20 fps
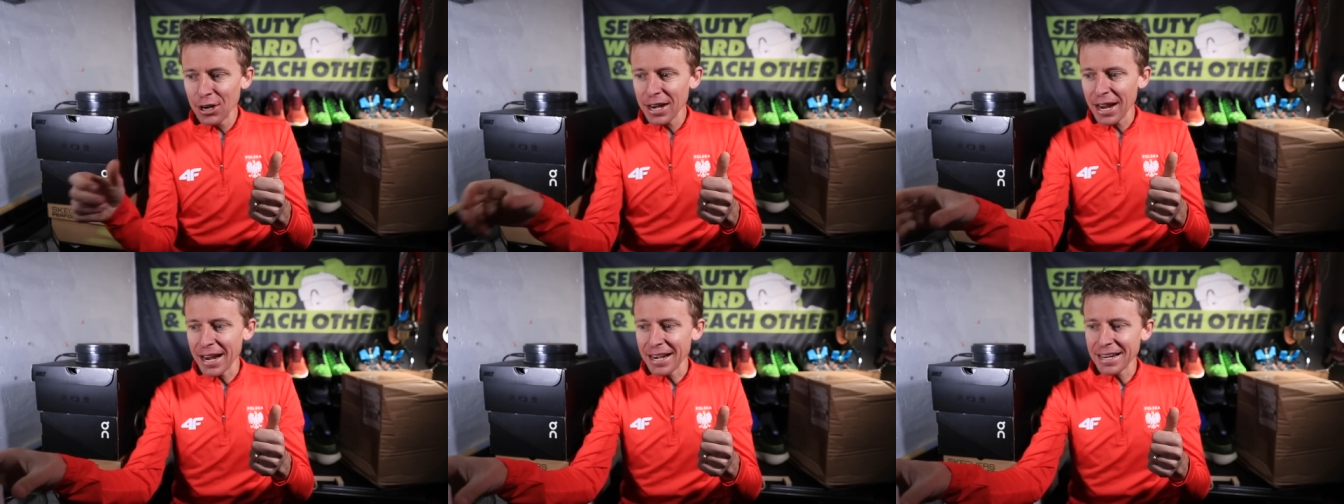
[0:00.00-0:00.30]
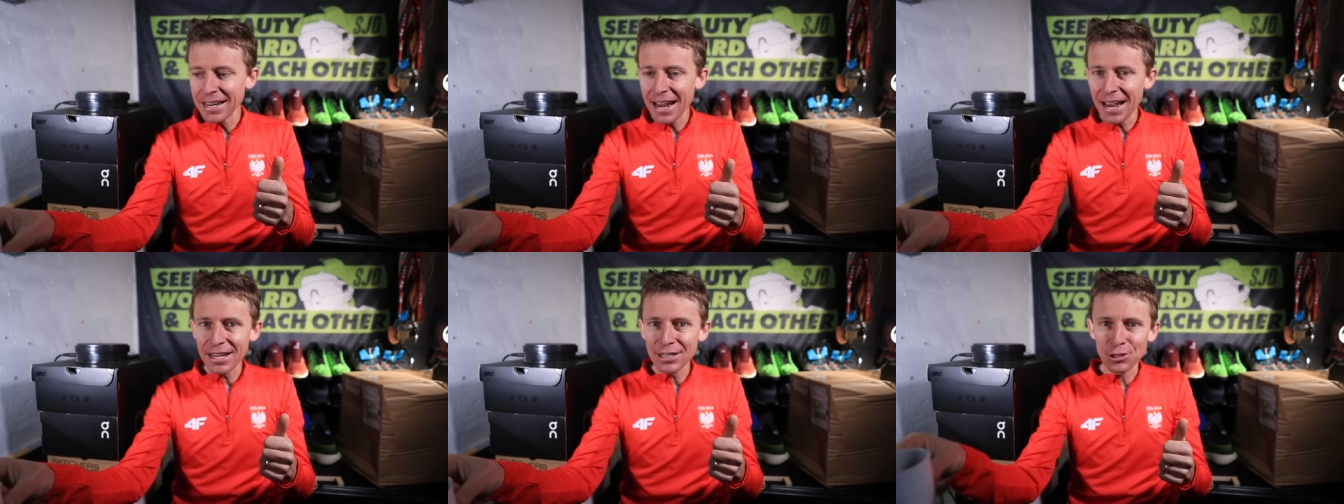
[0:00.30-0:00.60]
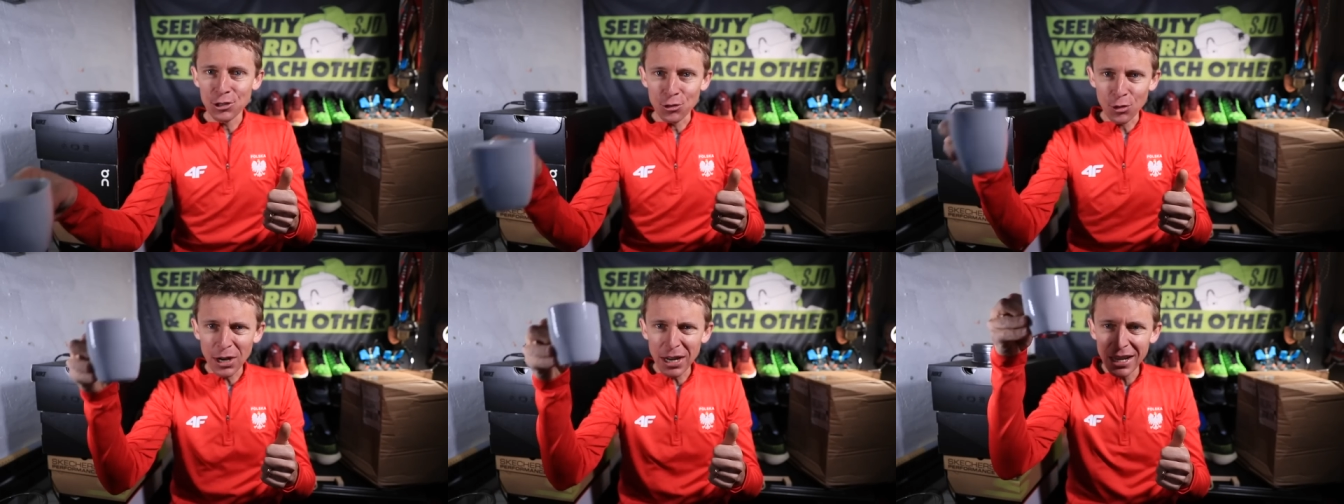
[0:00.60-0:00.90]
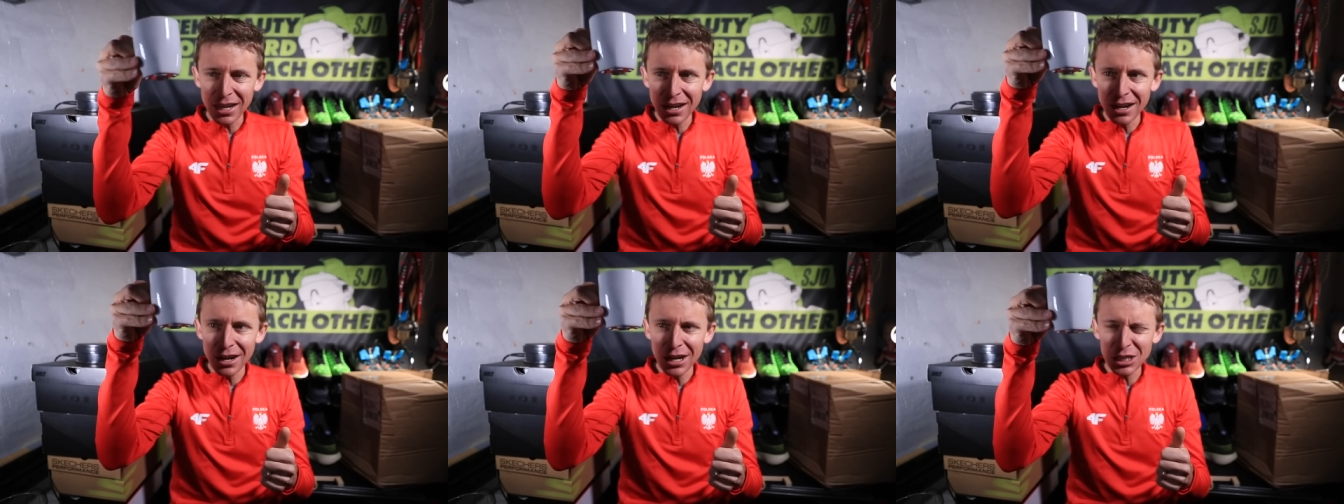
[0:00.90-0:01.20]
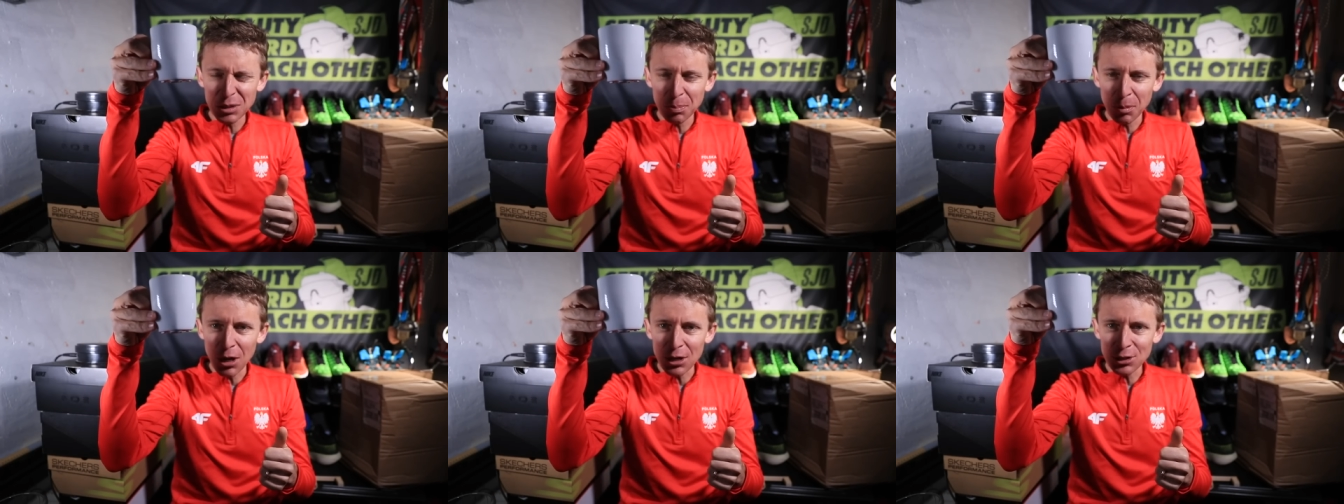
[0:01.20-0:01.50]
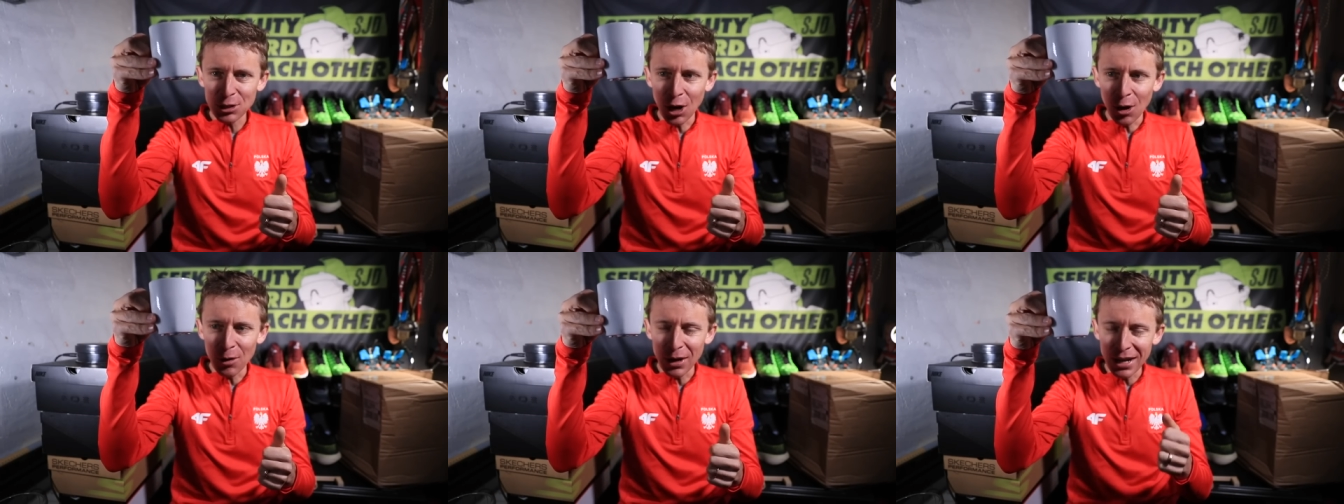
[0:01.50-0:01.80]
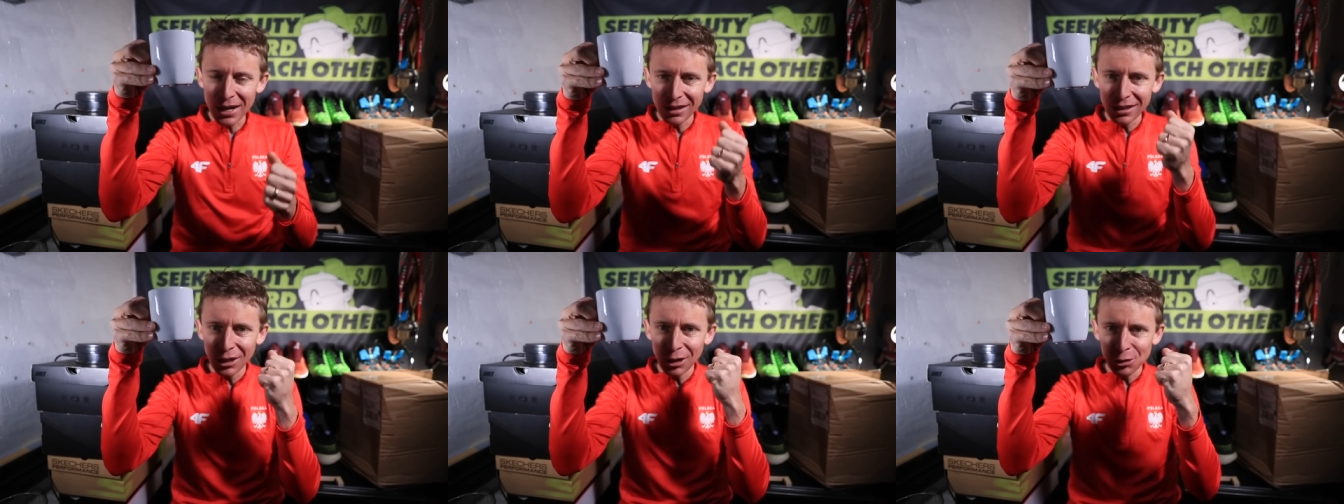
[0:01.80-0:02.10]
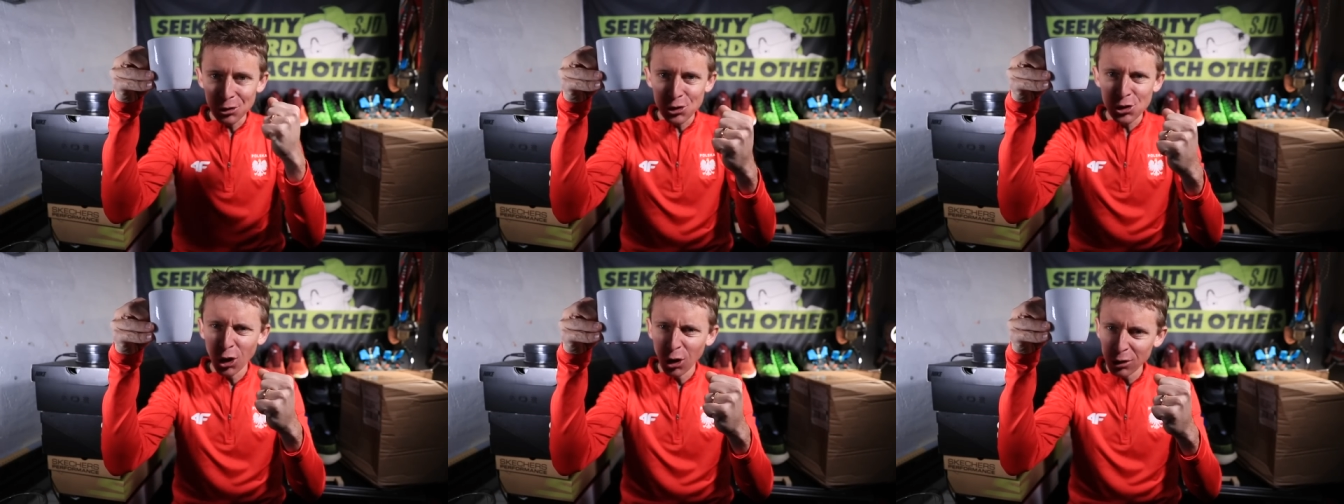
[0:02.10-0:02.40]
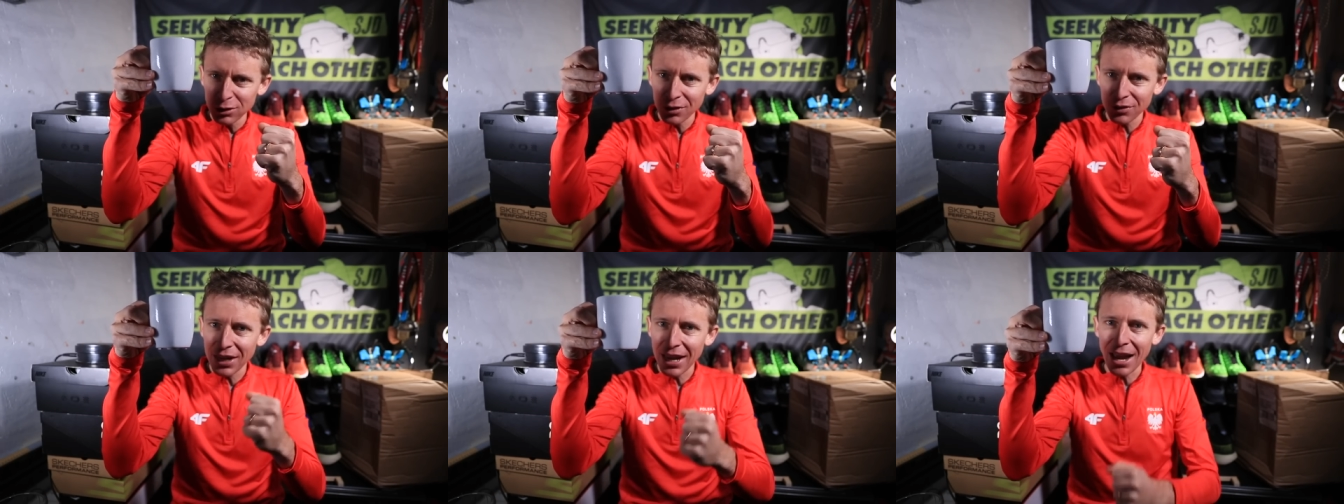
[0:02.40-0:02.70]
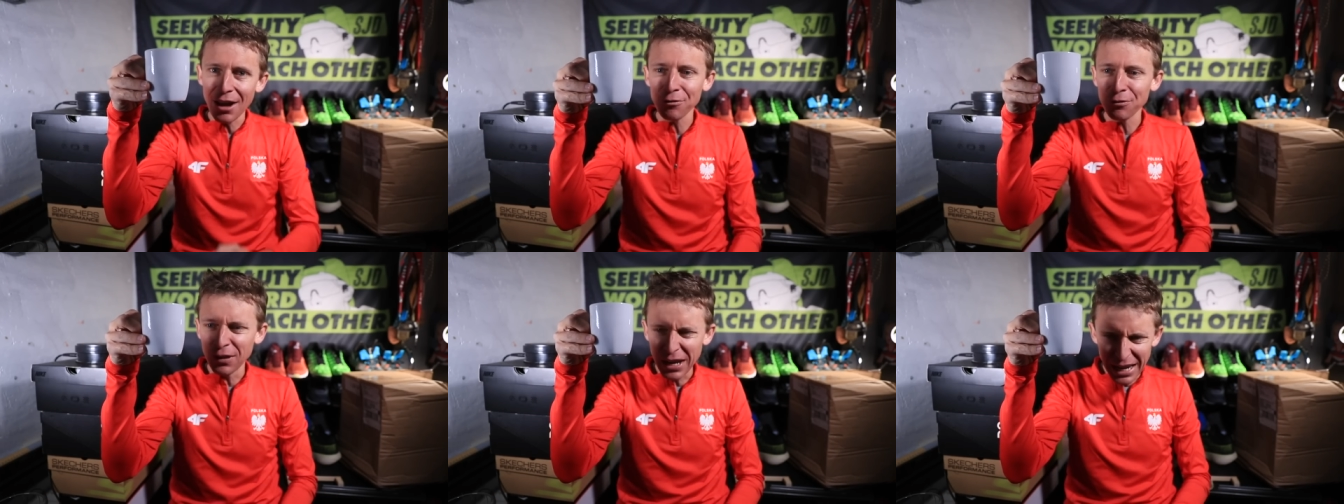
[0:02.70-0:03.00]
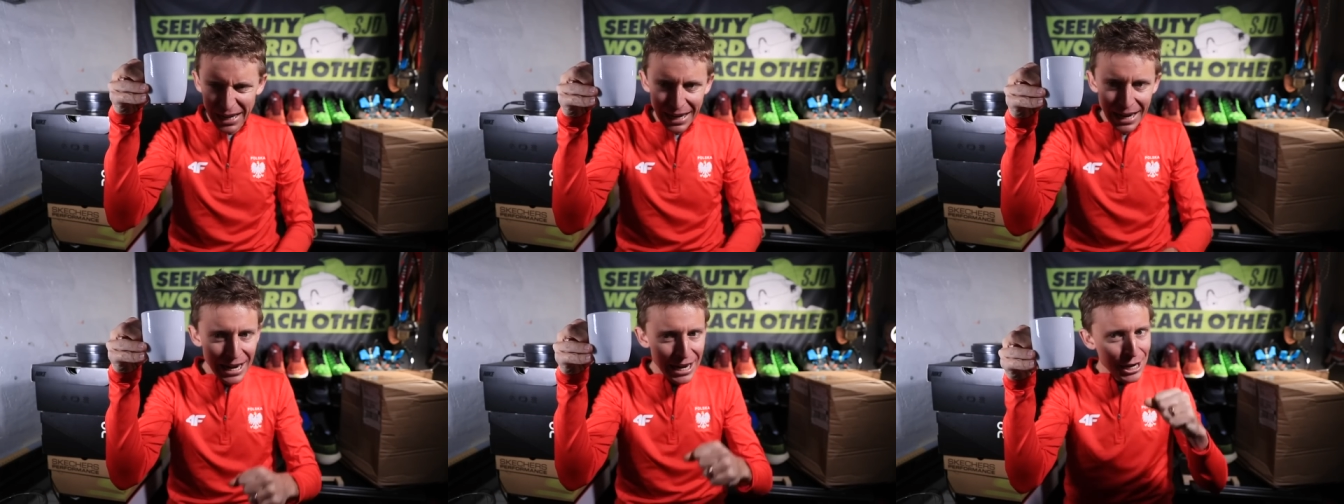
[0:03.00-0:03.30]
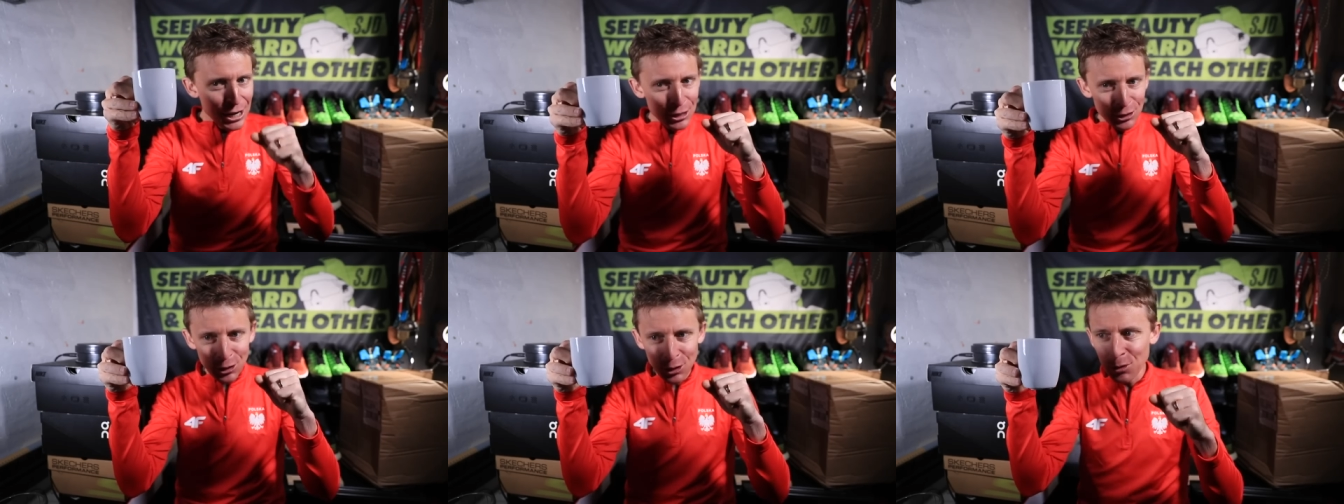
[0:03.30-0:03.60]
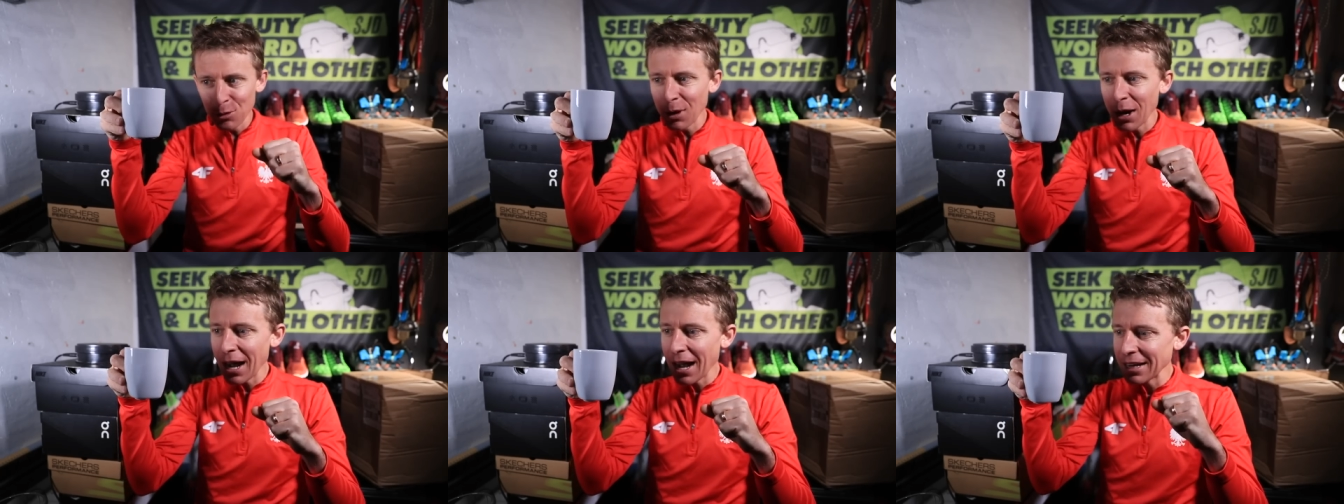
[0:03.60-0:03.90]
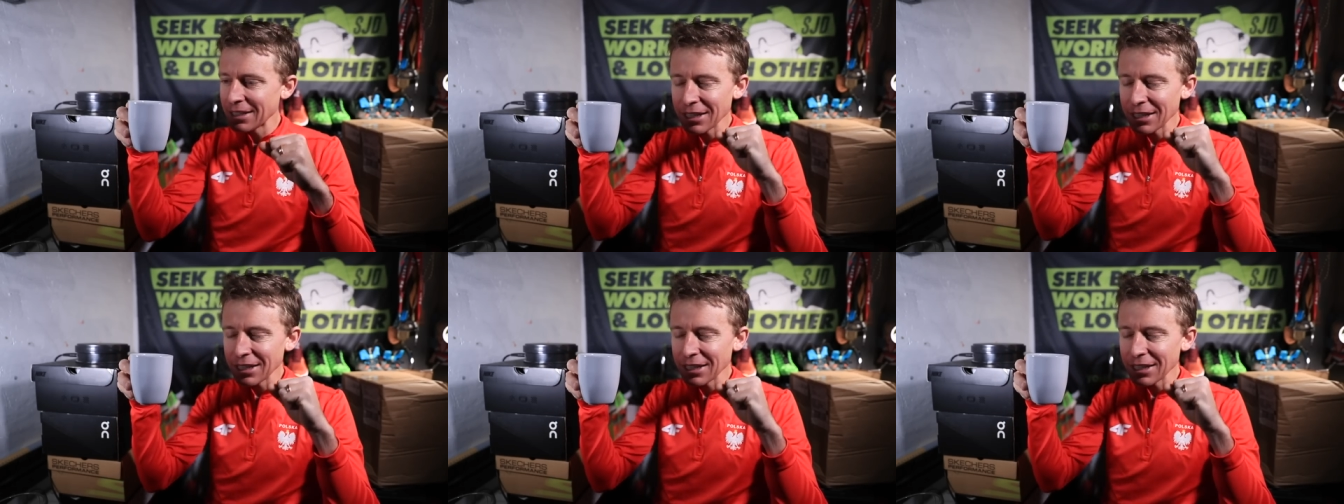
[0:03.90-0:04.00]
And yes, drinking an espresso, getting a little jolt of caffeine to uh,